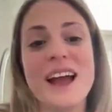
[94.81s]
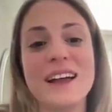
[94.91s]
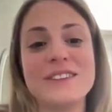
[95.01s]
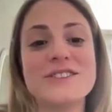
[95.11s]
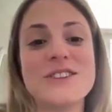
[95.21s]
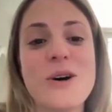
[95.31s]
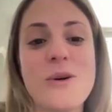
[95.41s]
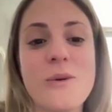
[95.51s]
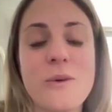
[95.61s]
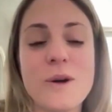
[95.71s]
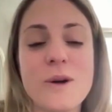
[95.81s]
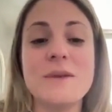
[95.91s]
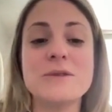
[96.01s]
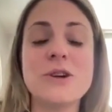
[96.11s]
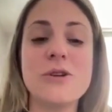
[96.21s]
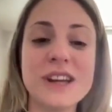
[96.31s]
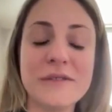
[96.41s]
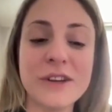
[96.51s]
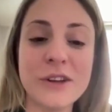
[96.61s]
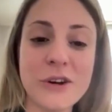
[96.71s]
And so he was coaching
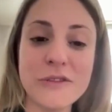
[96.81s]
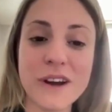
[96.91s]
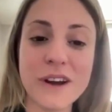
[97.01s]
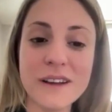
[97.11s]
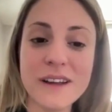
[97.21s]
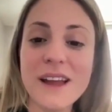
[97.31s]
at Villanova.